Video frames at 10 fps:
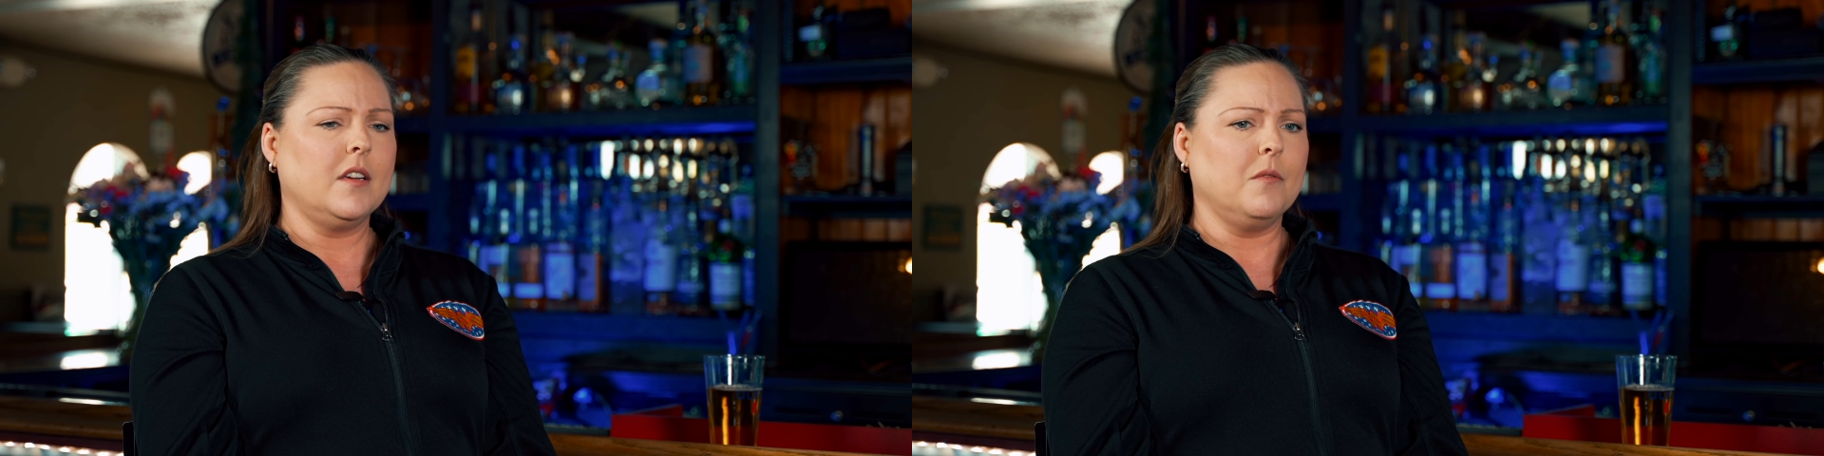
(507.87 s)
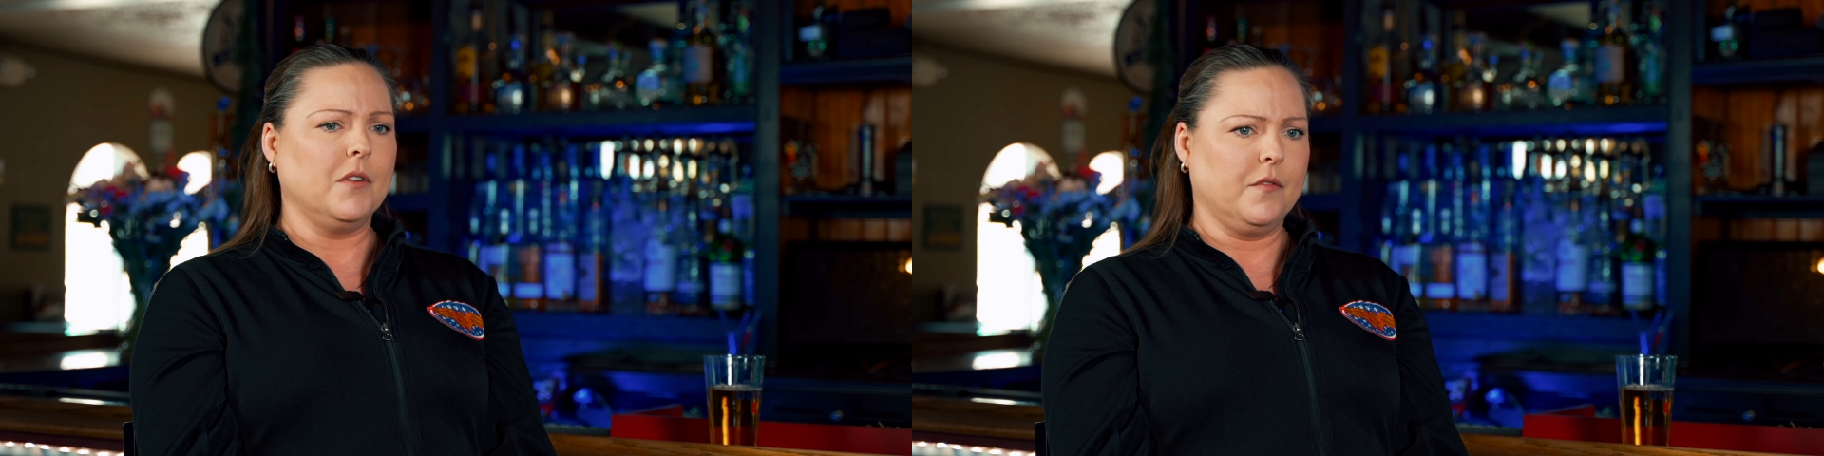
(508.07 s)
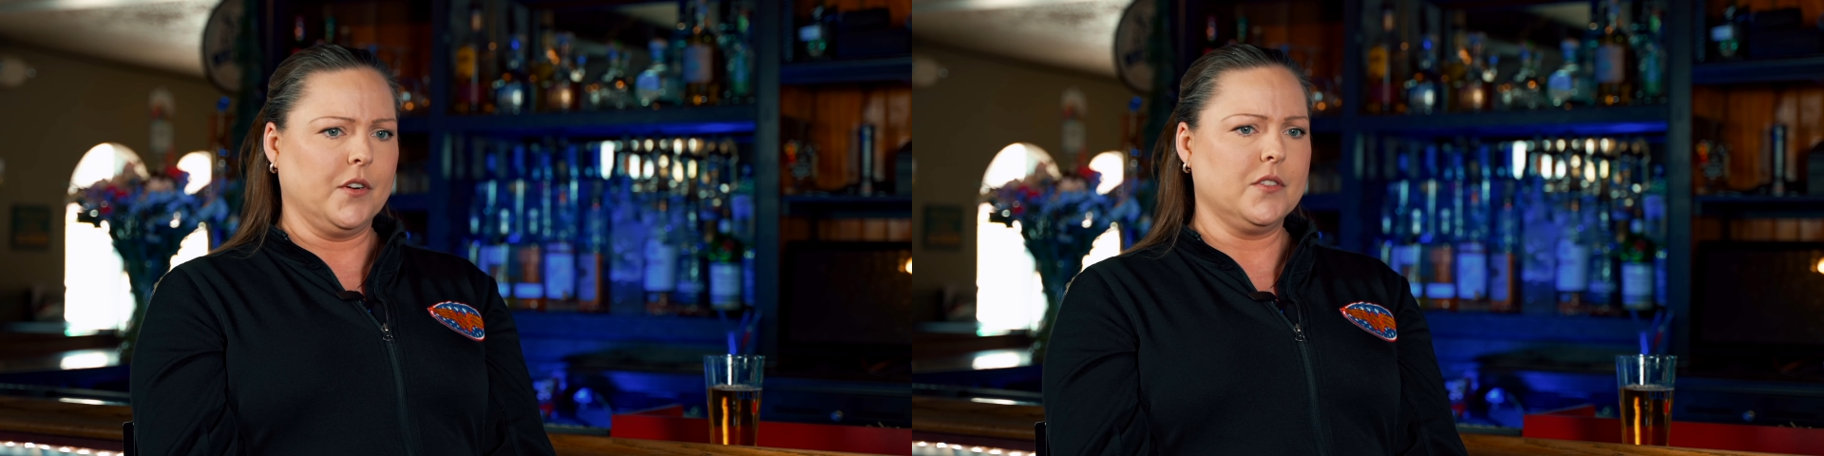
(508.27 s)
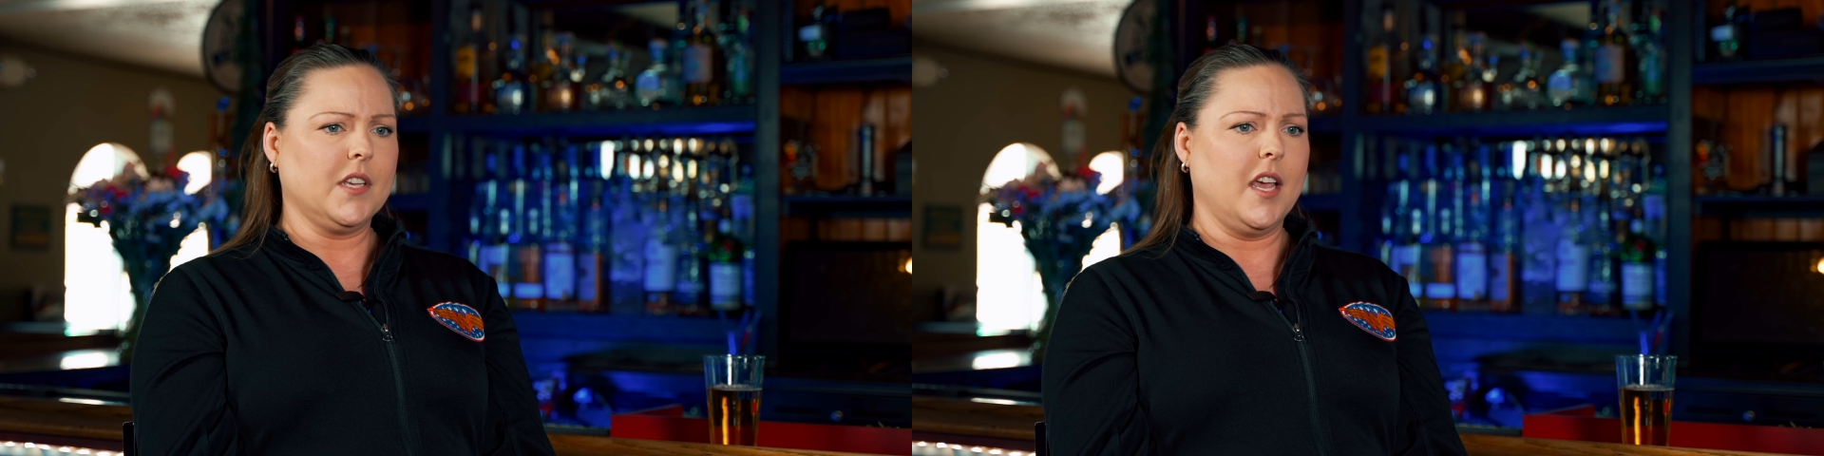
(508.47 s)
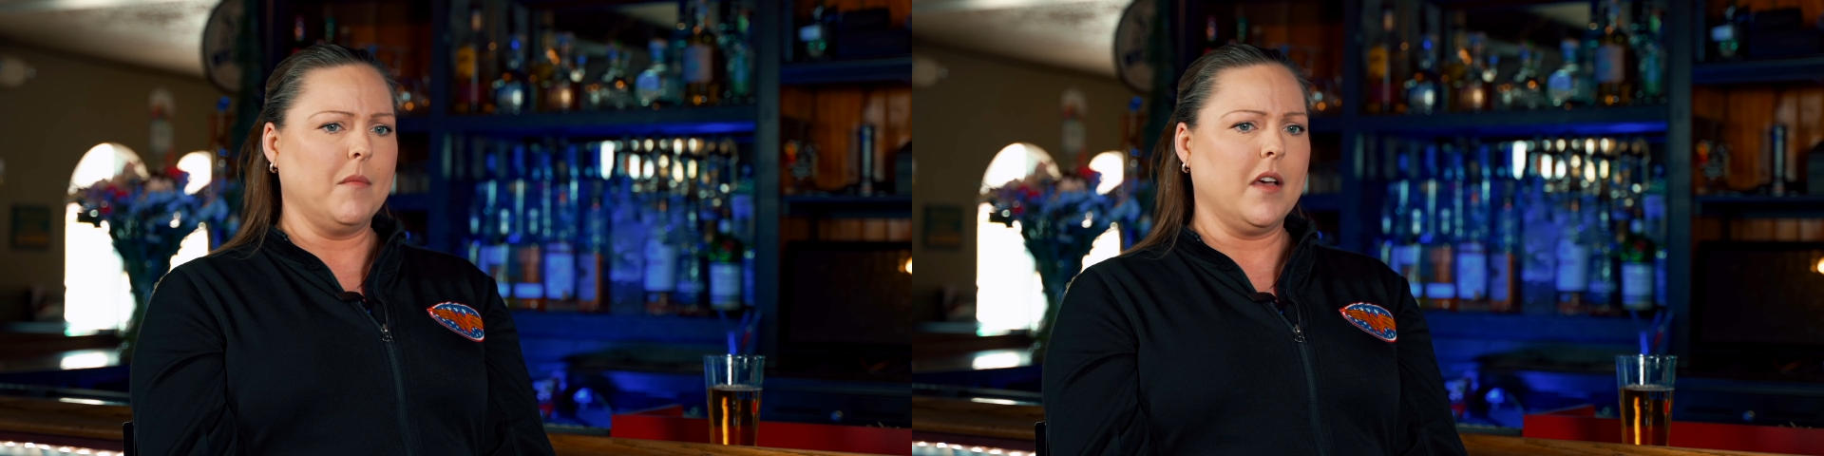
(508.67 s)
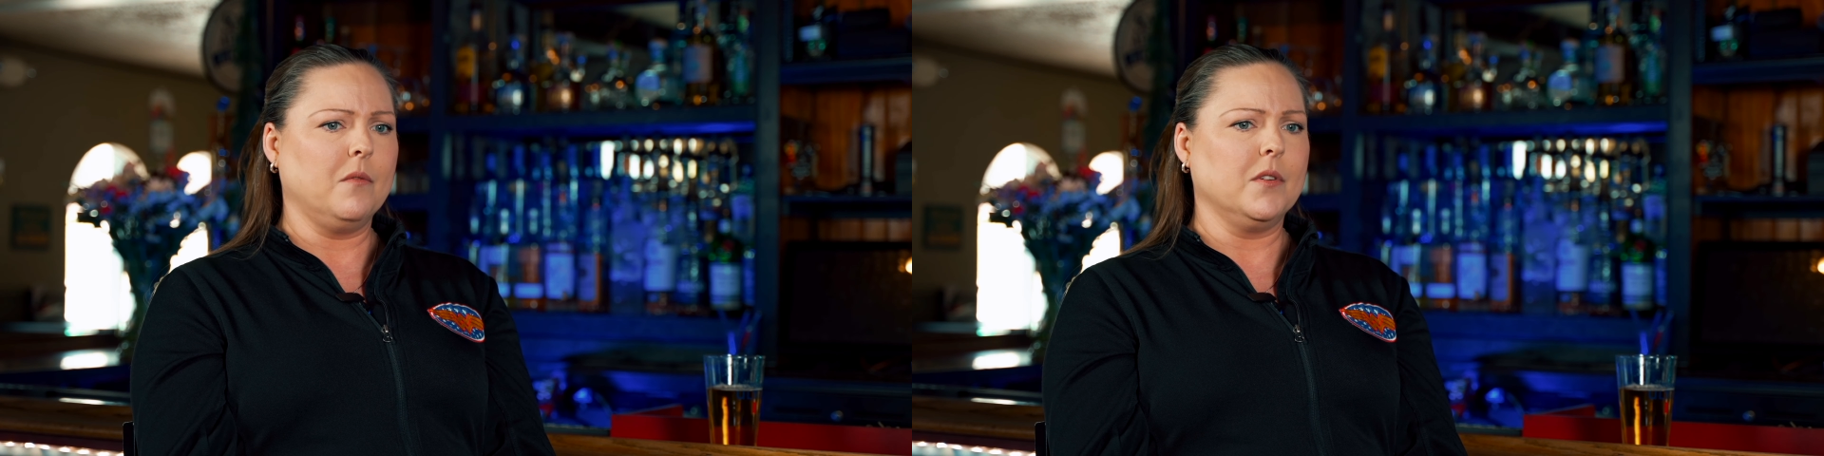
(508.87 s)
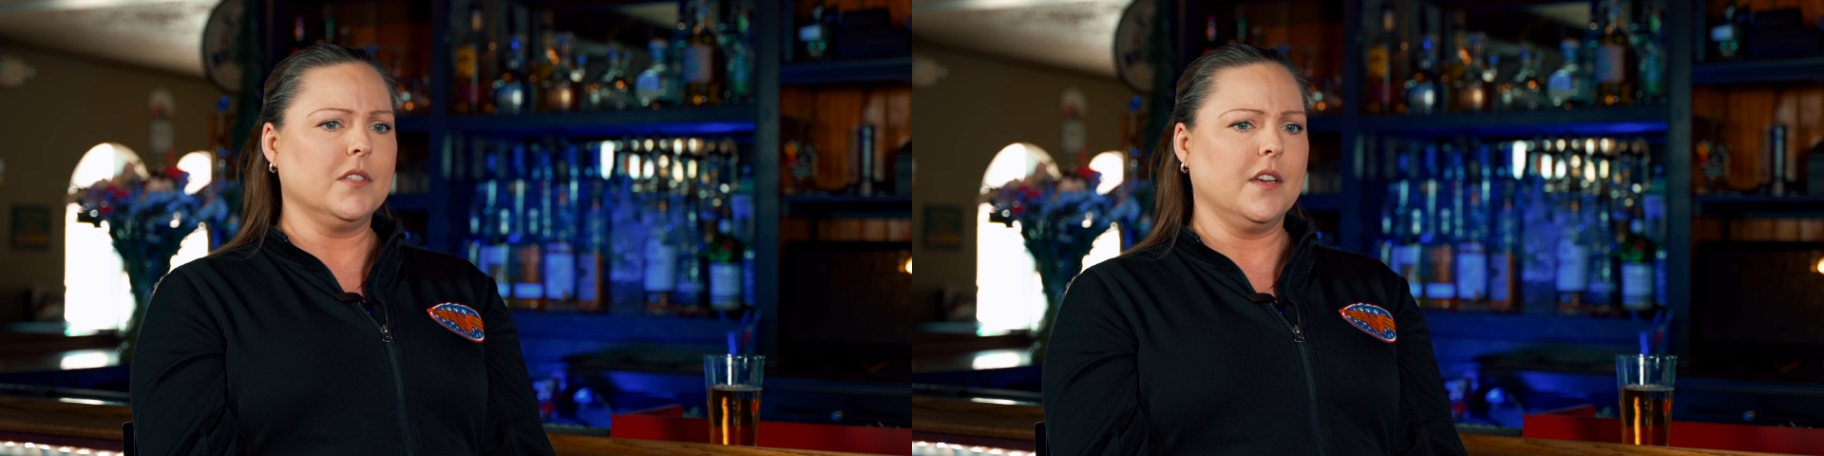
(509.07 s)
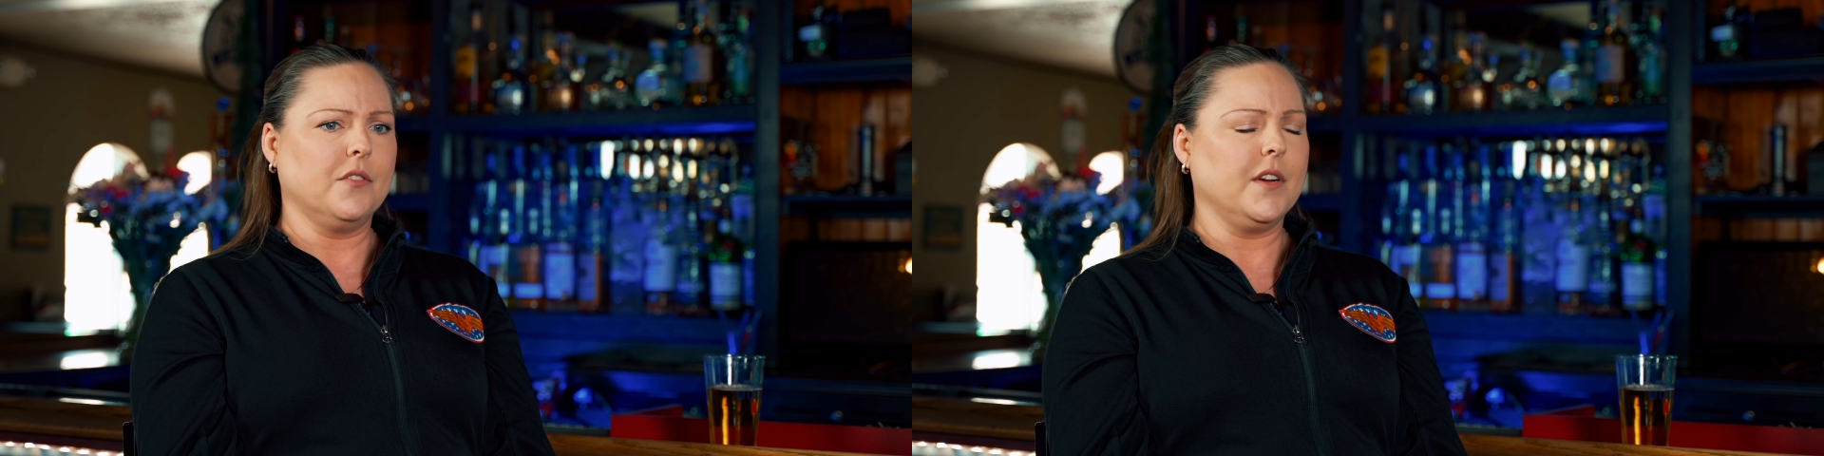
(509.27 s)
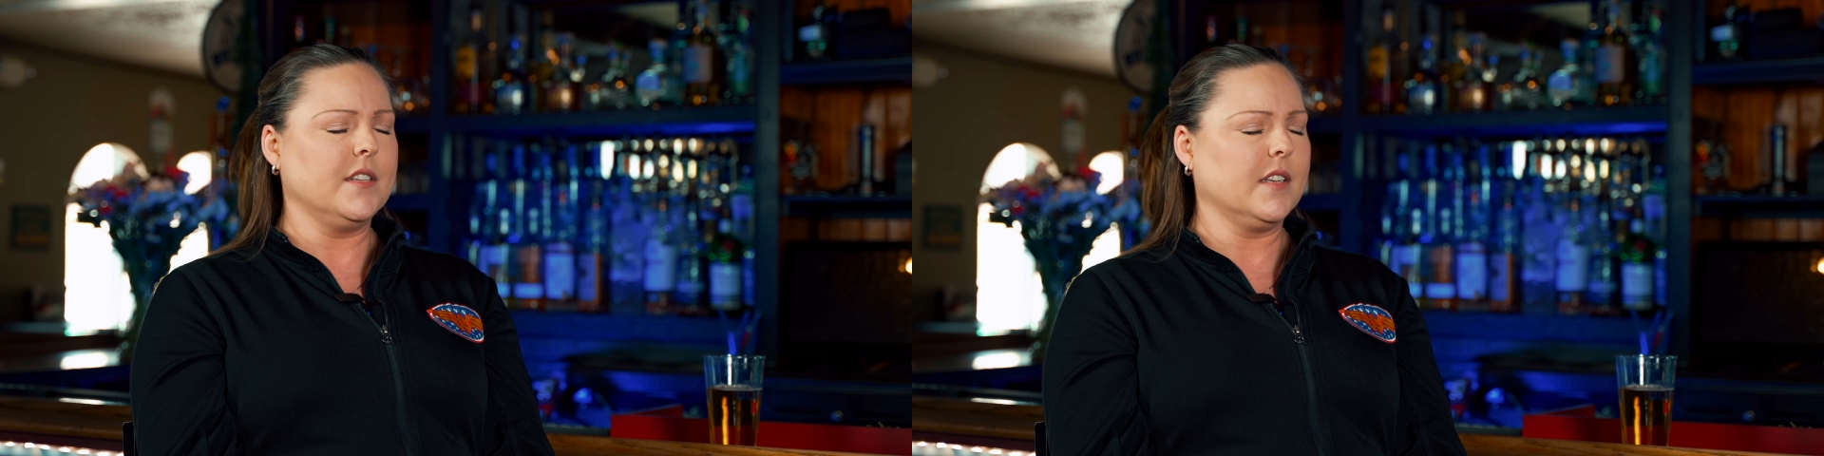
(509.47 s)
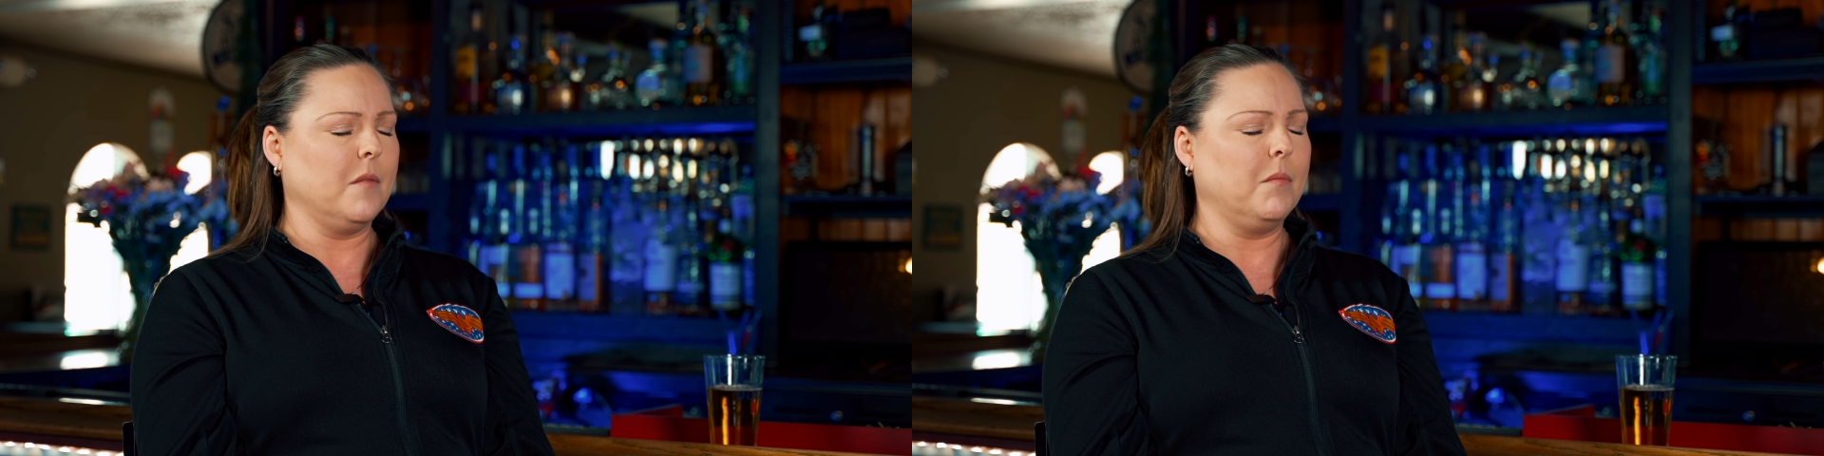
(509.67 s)
when it first came out, was
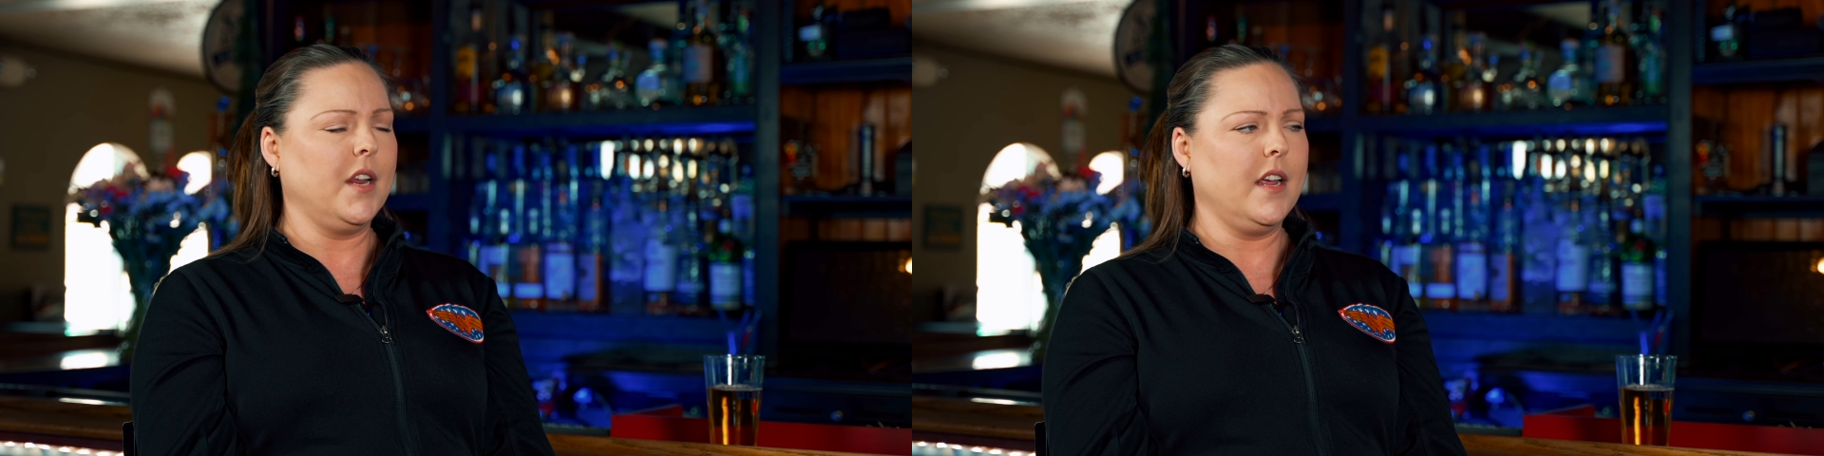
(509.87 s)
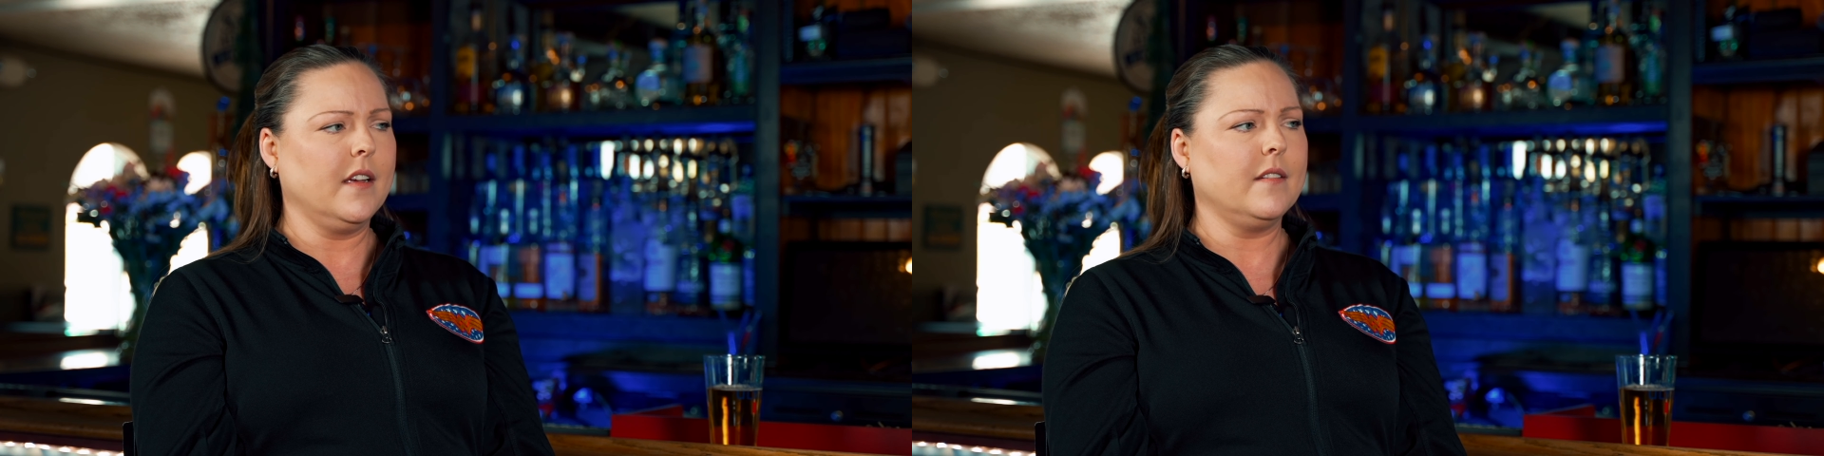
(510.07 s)
Three's Company.